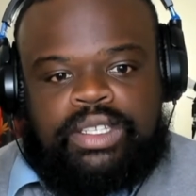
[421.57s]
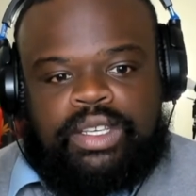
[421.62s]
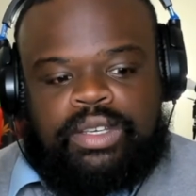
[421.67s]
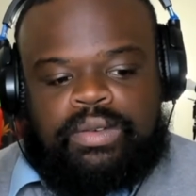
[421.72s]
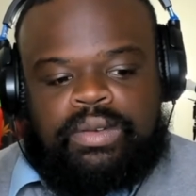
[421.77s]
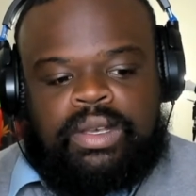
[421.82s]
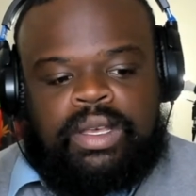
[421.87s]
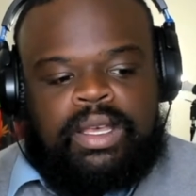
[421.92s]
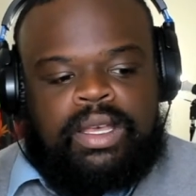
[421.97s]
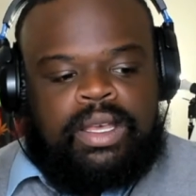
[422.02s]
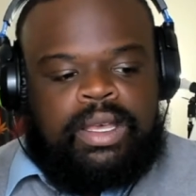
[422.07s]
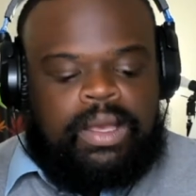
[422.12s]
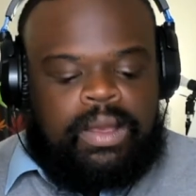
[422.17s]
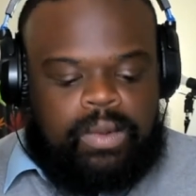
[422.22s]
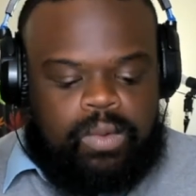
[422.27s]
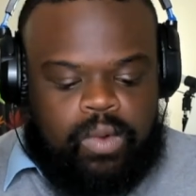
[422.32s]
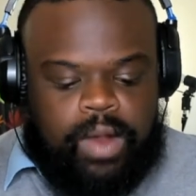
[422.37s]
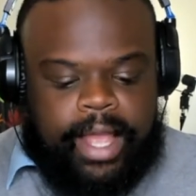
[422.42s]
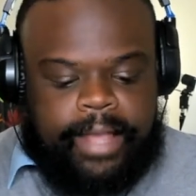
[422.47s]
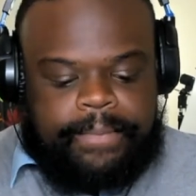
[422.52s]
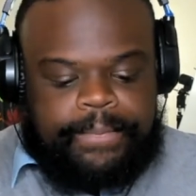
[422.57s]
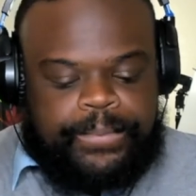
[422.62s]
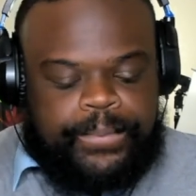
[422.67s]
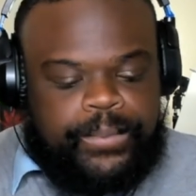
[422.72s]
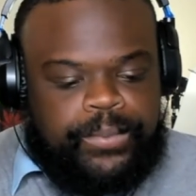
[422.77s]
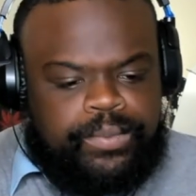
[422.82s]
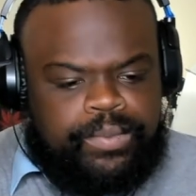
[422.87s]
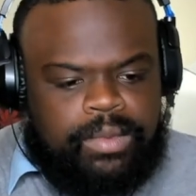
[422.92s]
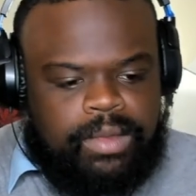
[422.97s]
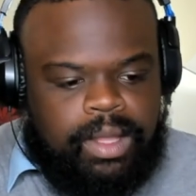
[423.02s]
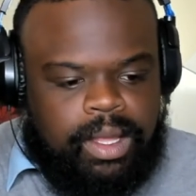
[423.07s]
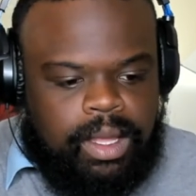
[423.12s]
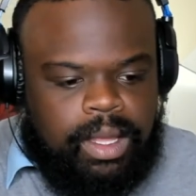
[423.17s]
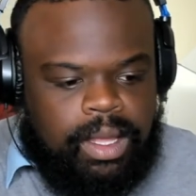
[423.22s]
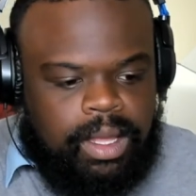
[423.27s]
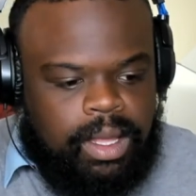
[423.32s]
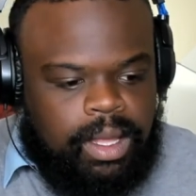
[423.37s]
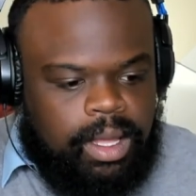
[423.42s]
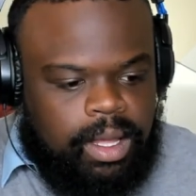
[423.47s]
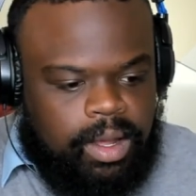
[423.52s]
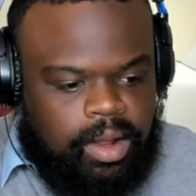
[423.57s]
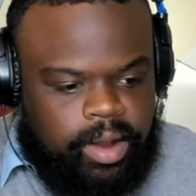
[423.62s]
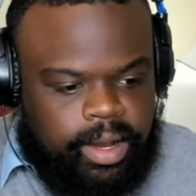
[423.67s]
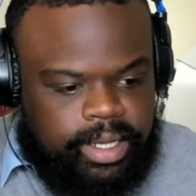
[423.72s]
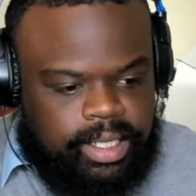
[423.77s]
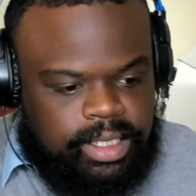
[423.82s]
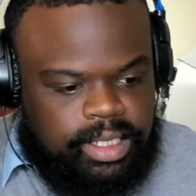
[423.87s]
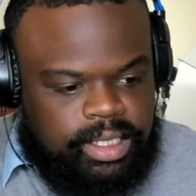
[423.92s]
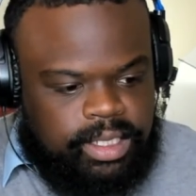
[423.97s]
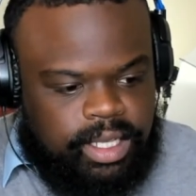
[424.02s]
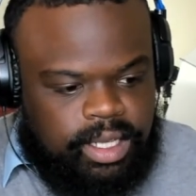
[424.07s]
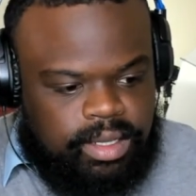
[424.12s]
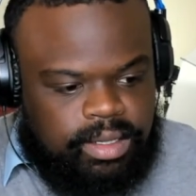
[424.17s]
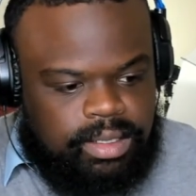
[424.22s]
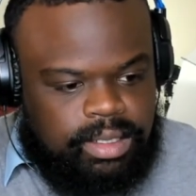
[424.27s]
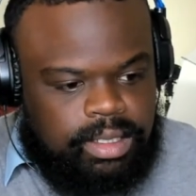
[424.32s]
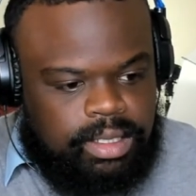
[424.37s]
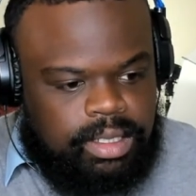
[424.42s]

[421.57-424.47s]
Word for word: to, right? All right, let's continue.